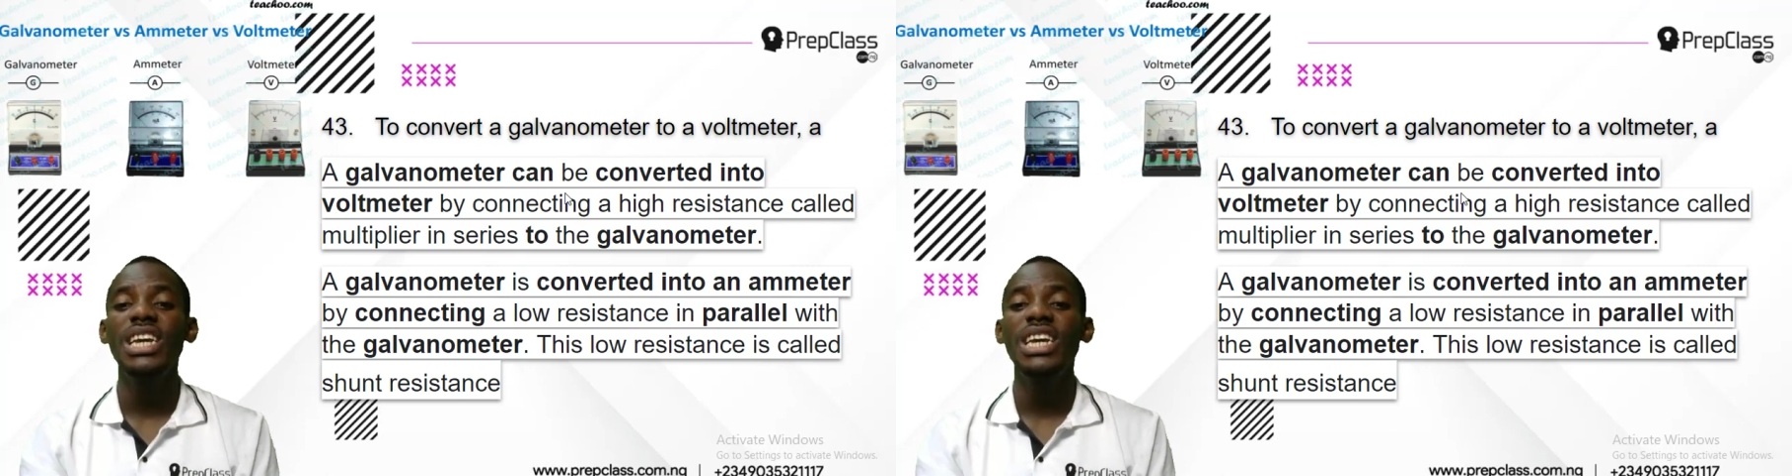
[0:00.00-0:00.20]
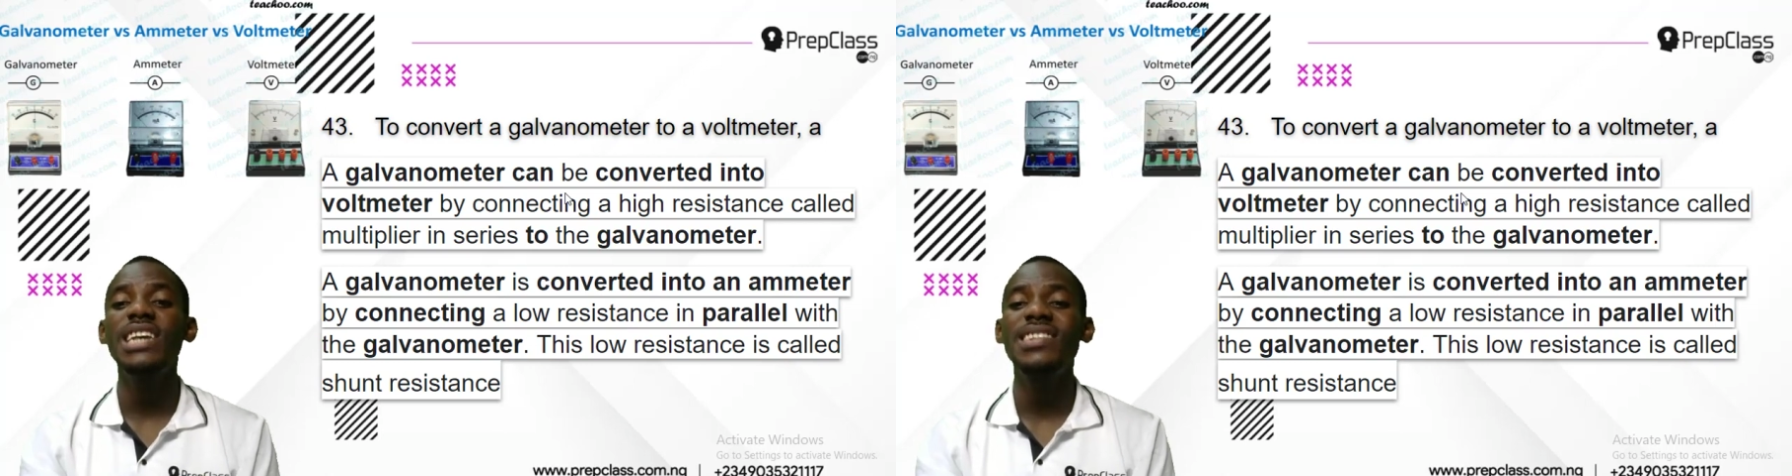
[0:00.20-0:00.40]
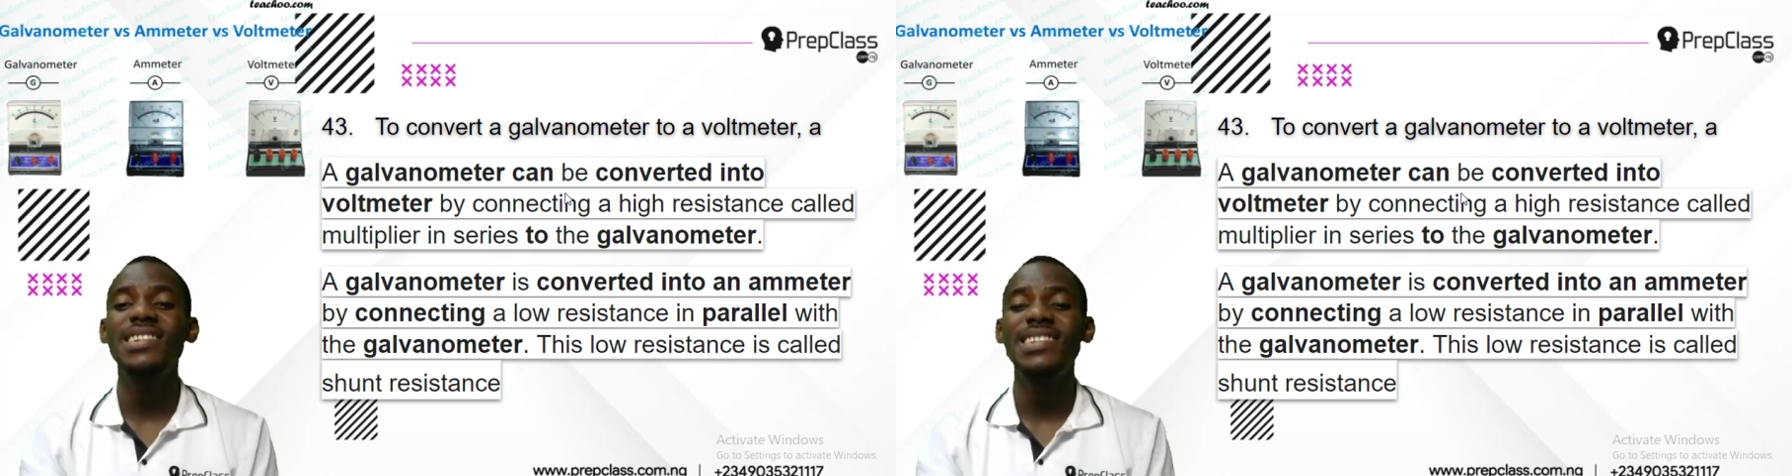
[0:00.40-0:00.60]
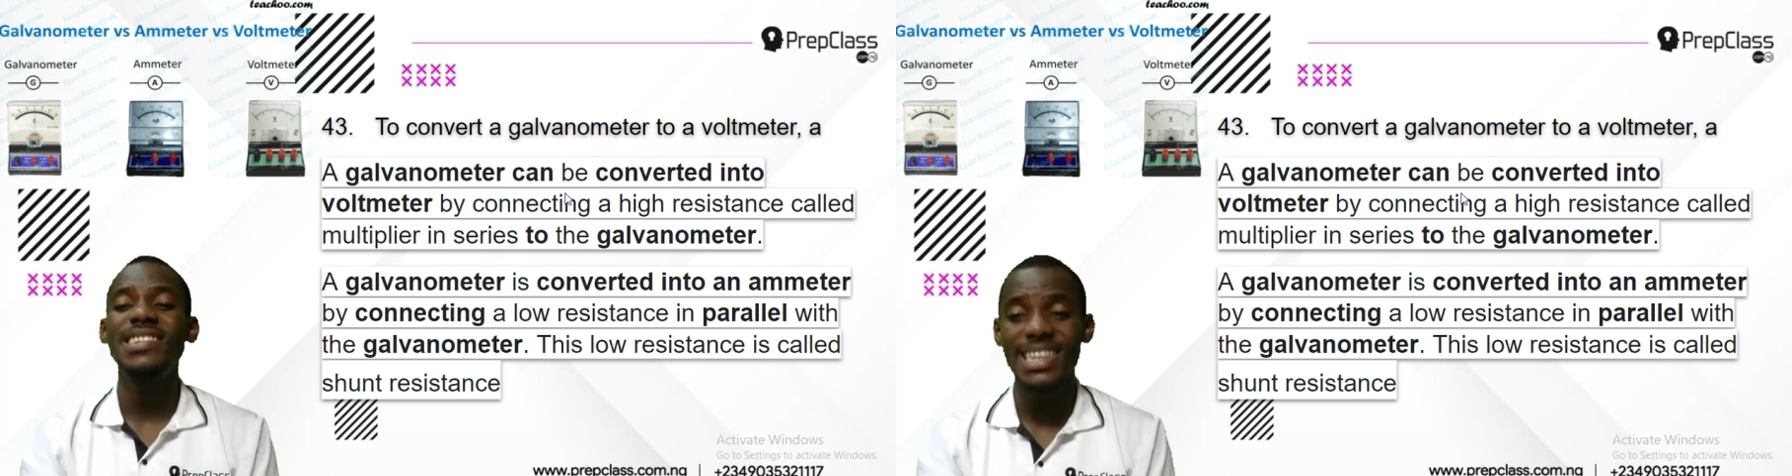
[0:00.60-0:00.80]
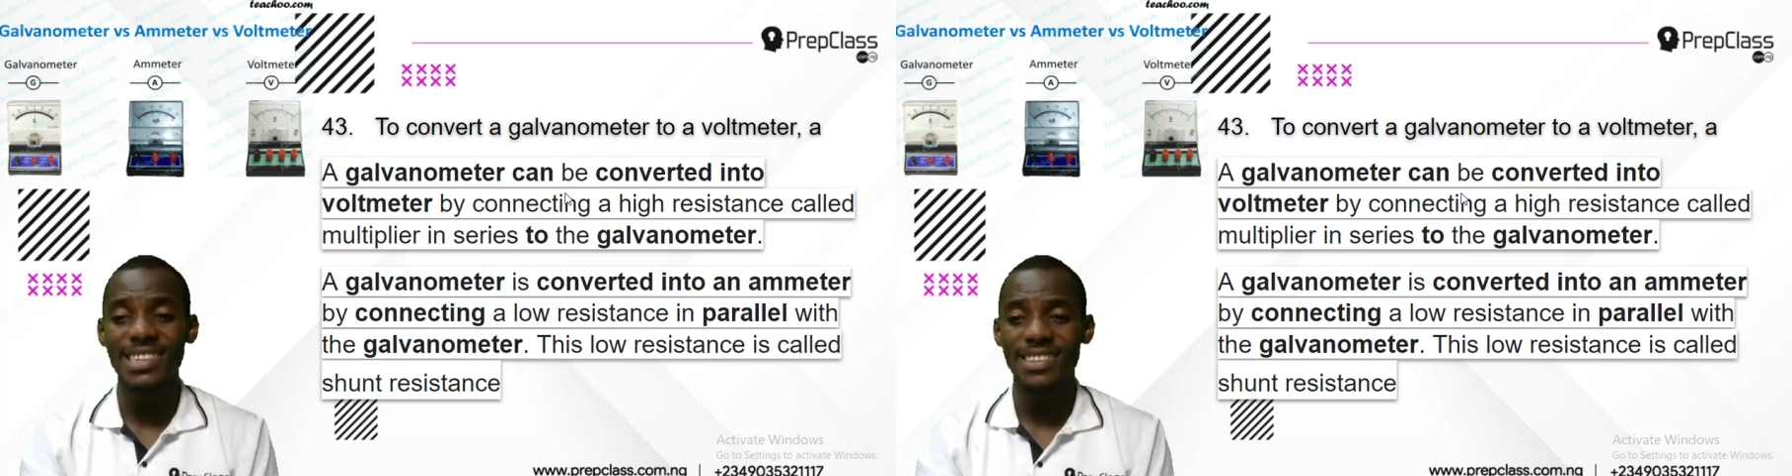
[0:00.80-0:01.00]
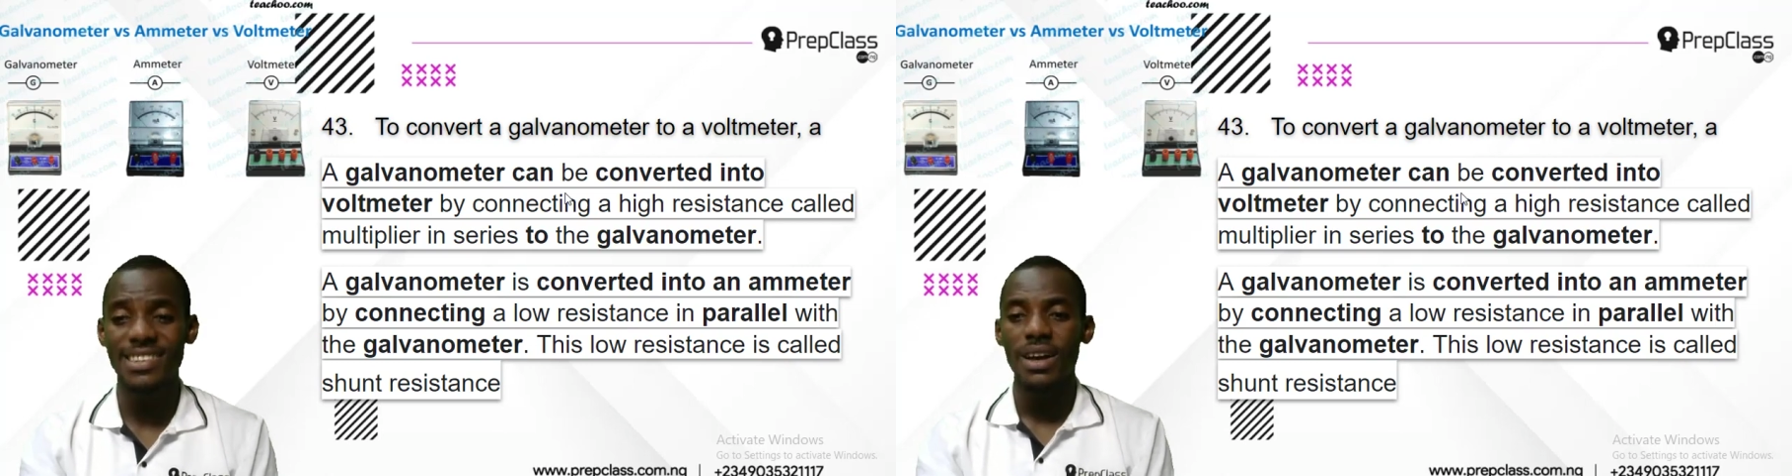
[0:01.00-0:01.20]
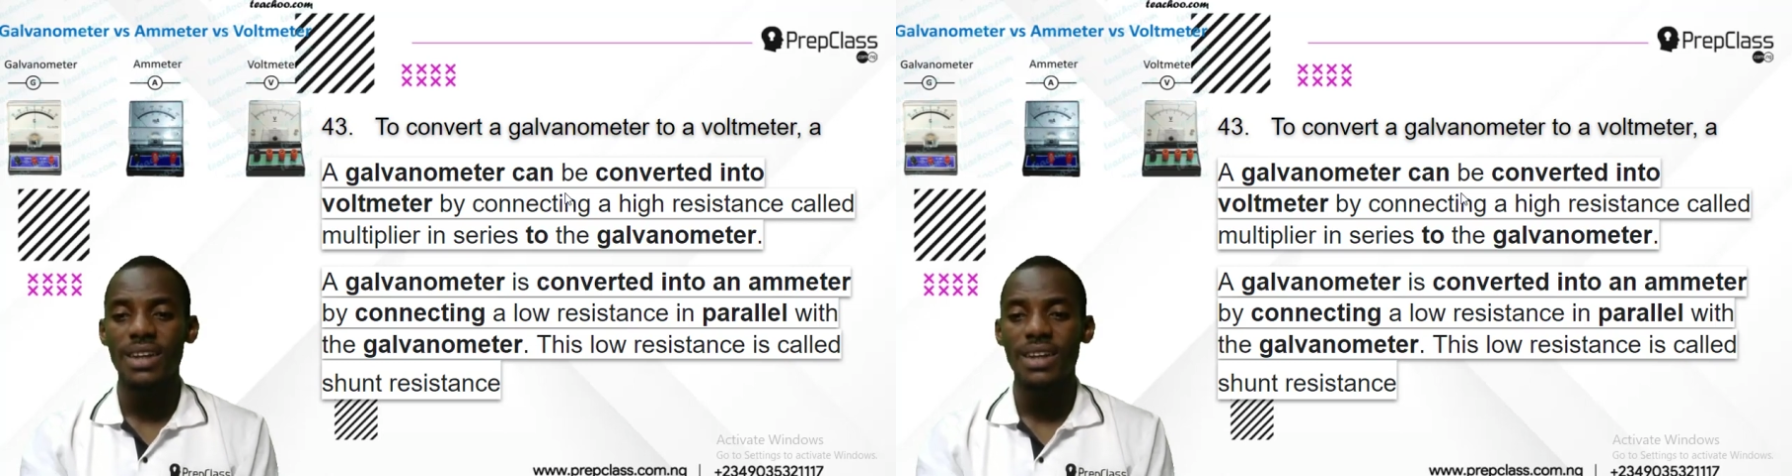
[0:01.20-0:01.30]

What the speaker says: in series